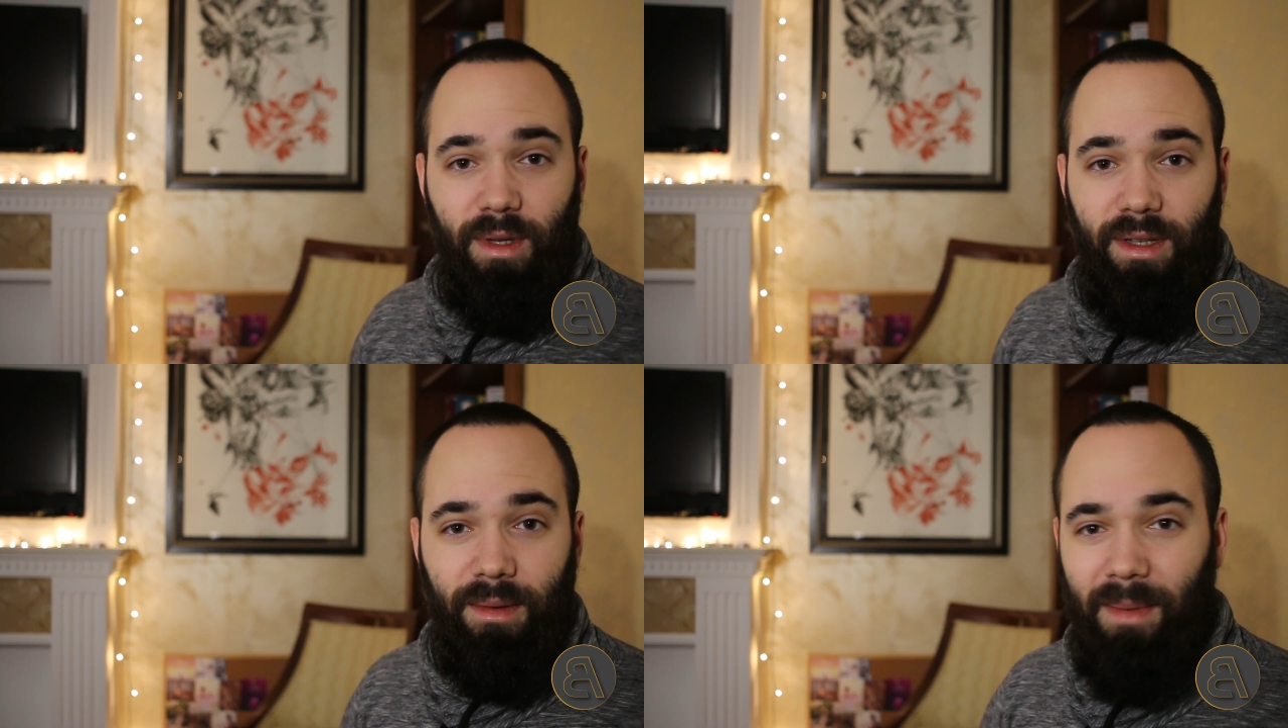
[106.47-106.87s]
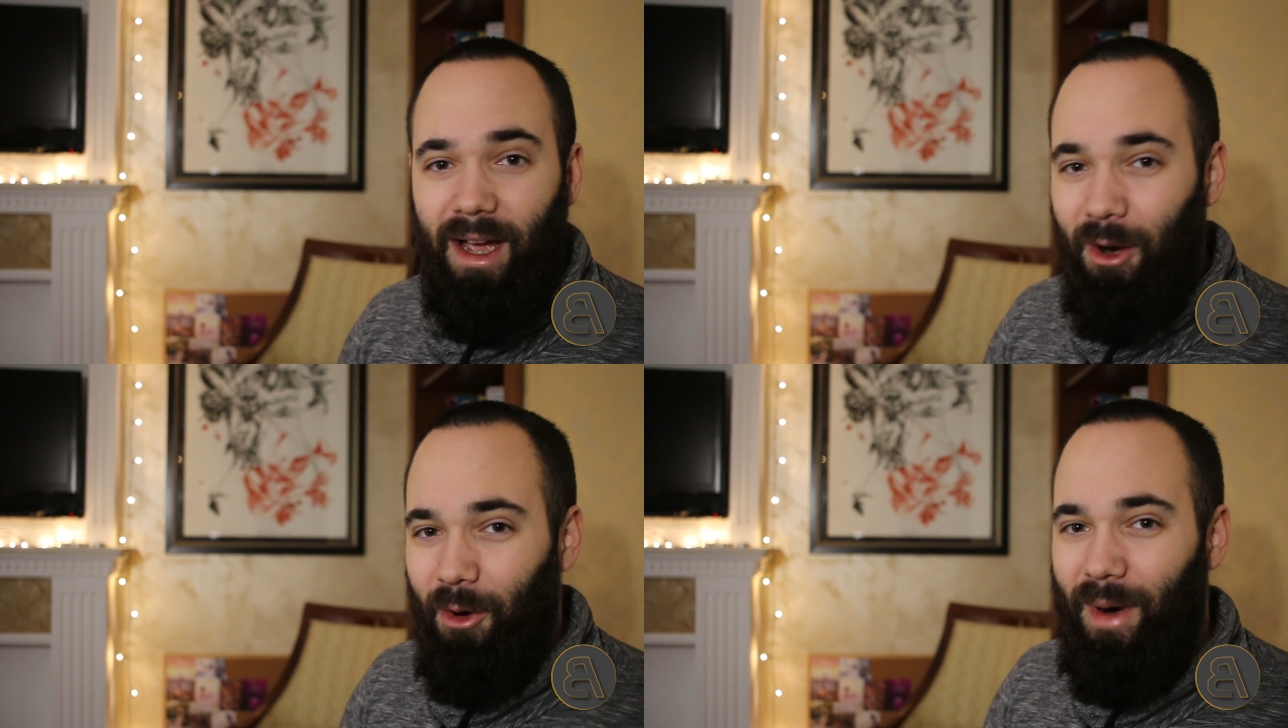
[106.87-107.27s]
with
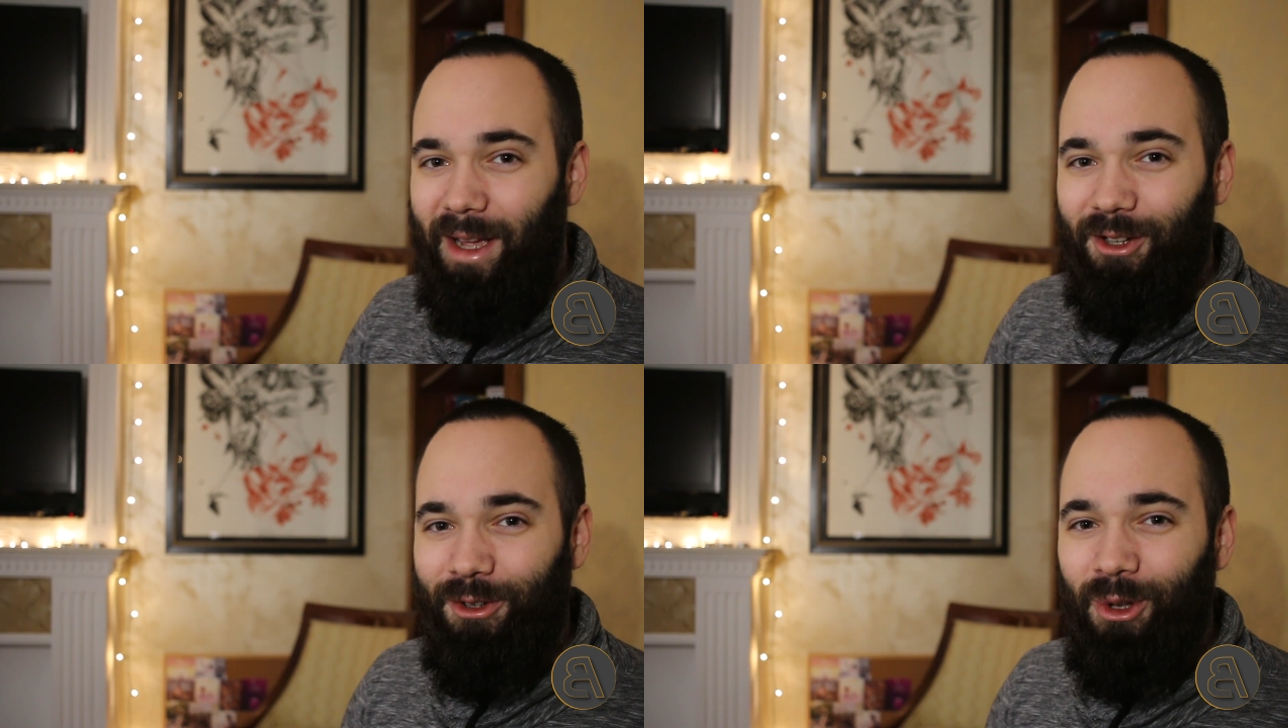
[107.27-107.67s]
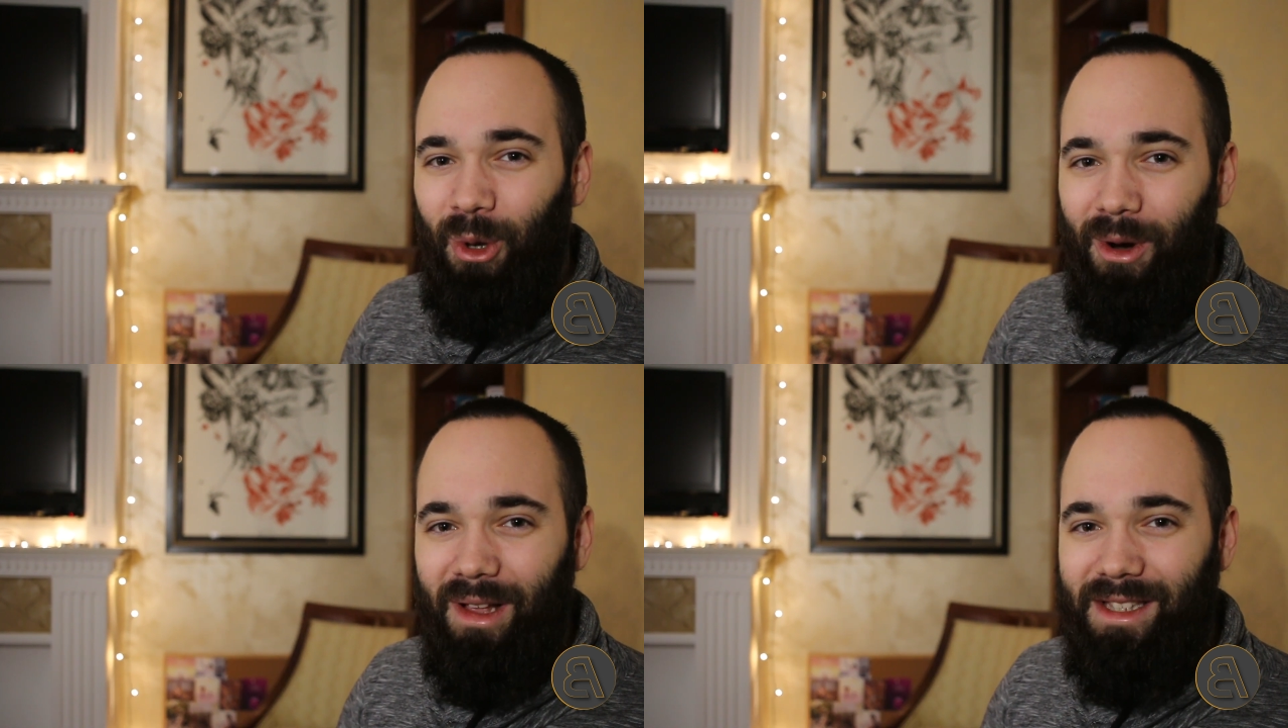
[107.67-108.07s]
my regular
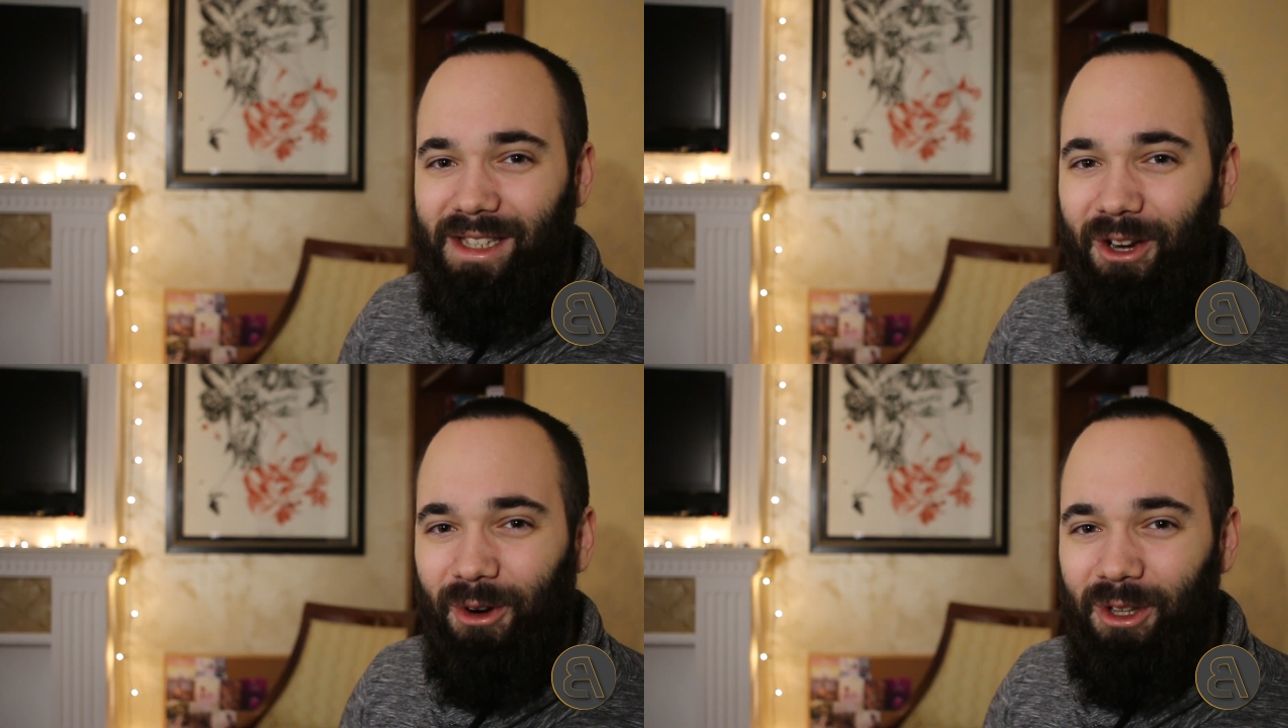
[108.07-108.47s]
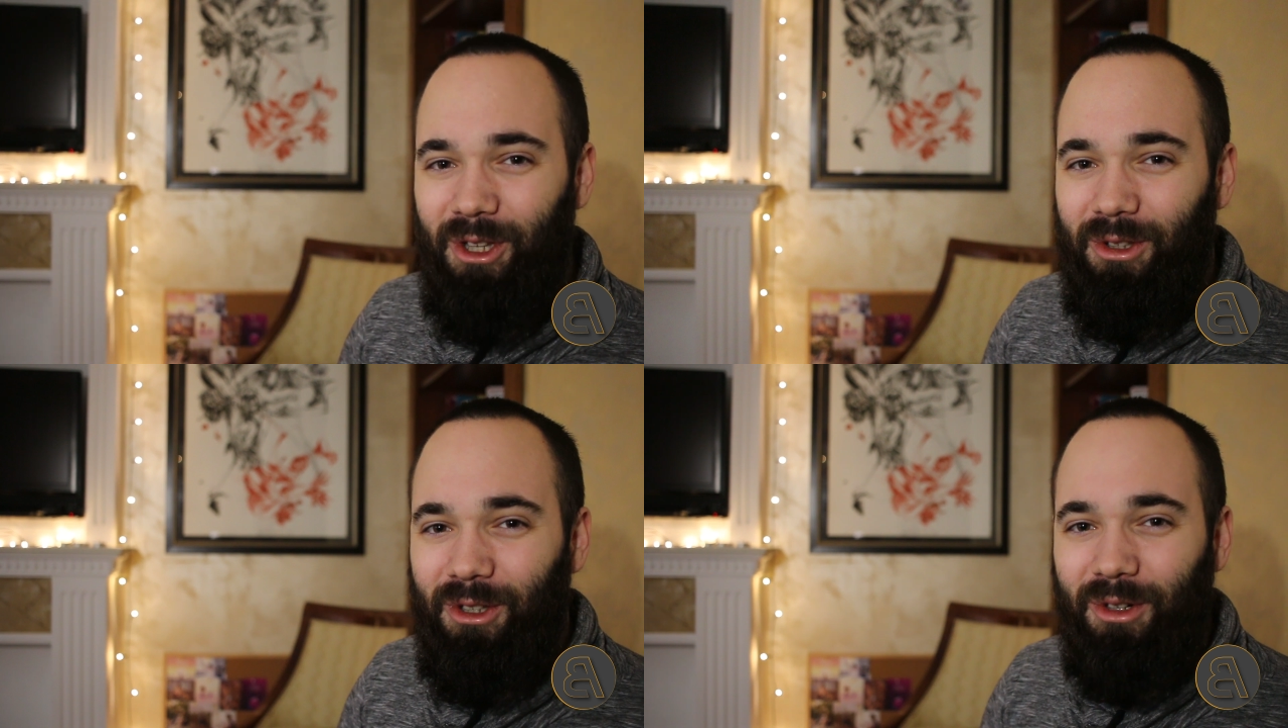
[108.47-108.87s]
tutorials here on
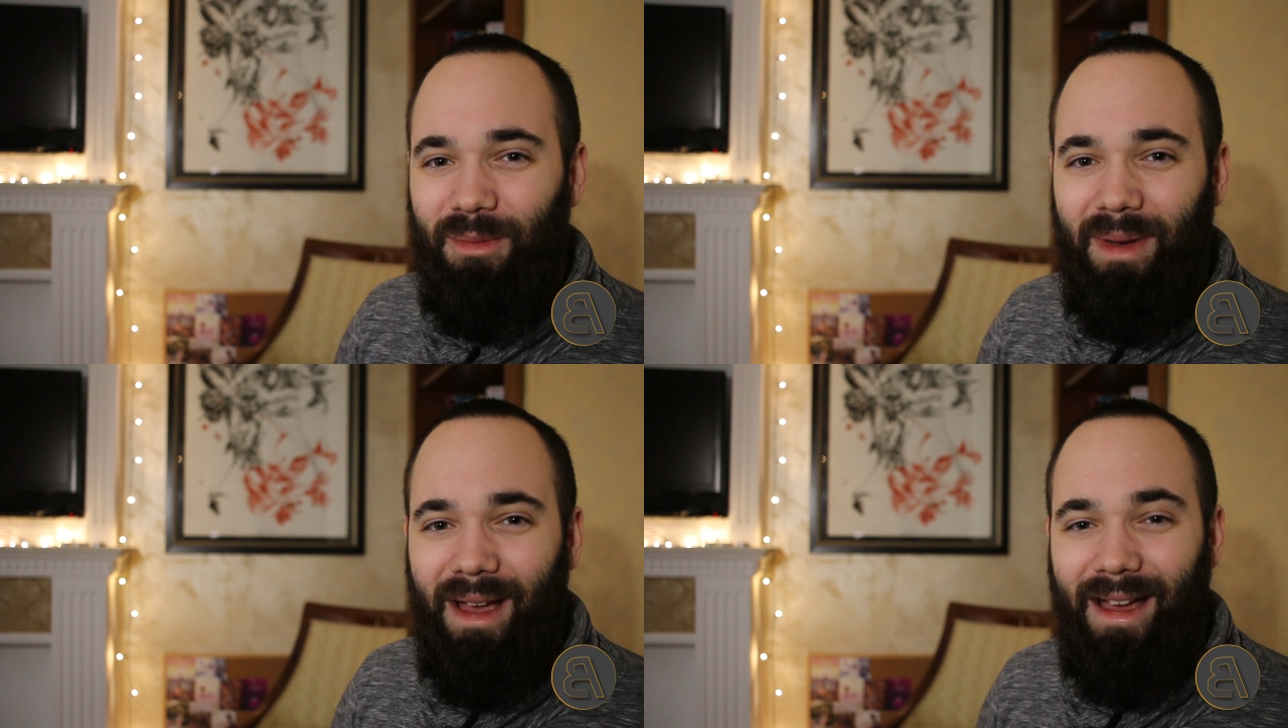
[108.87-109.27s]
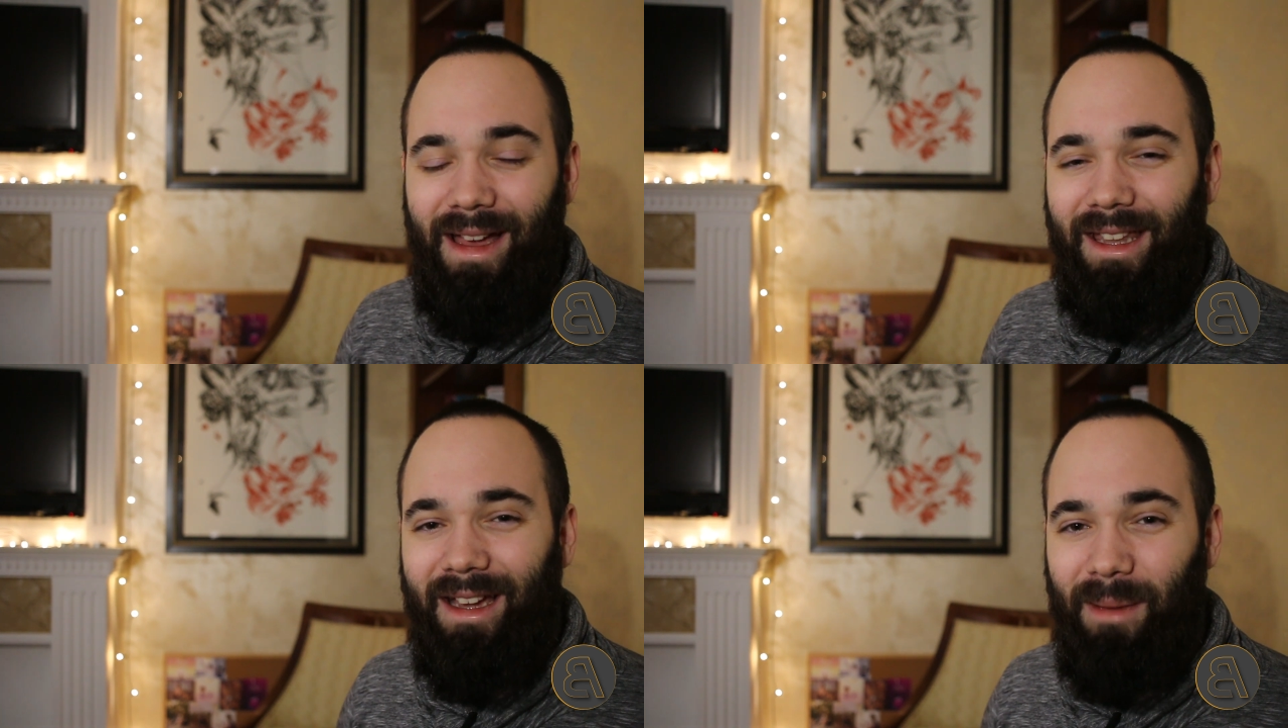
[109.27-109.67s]
YouTube
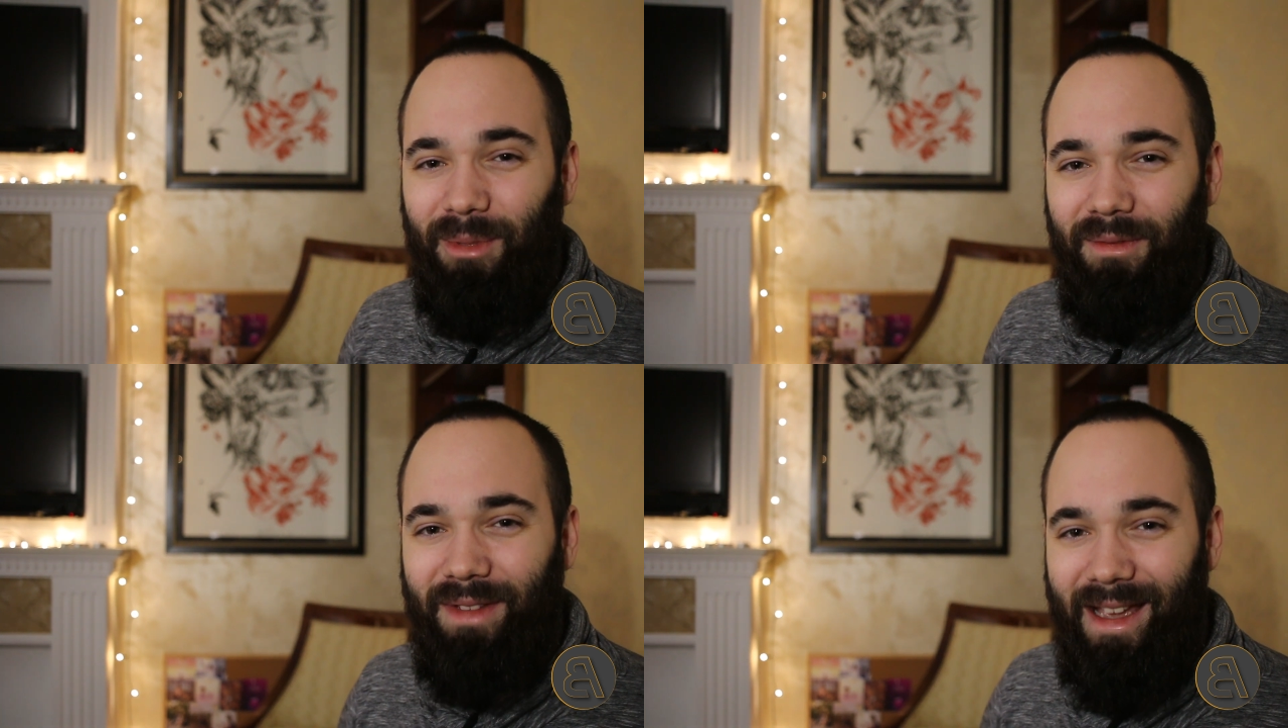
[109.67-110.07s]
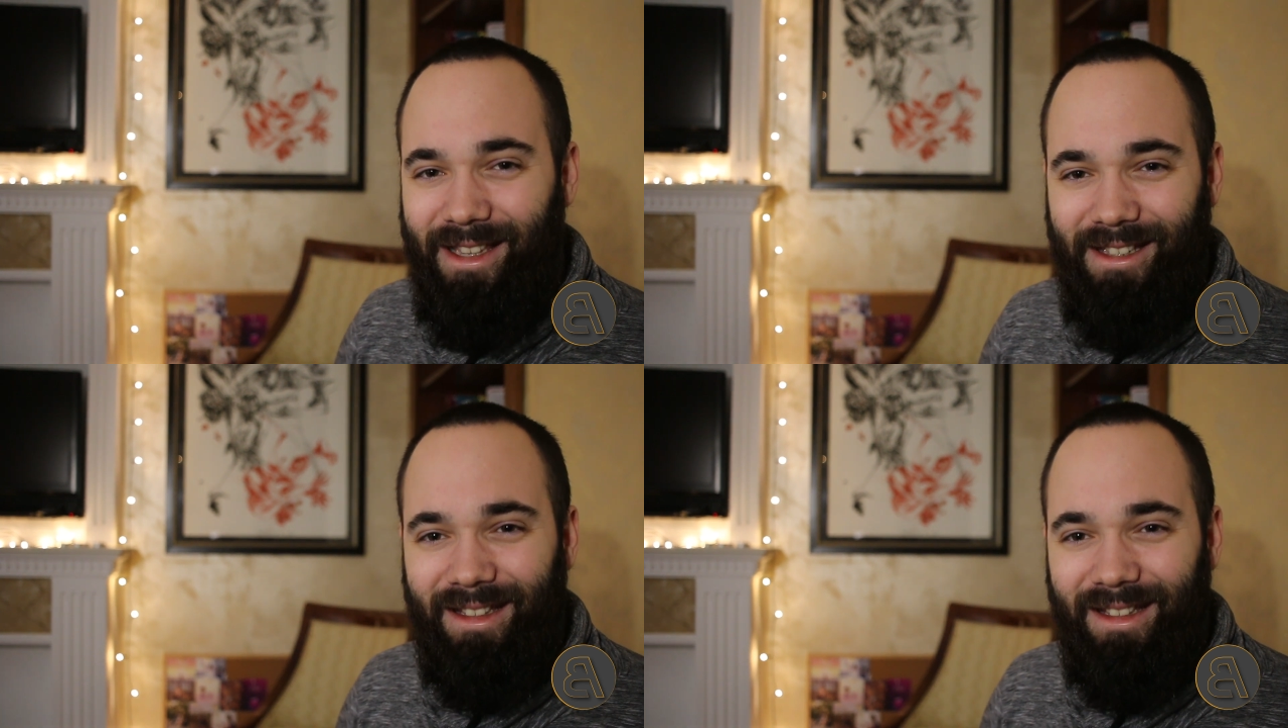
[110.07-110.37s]
in a couple of days.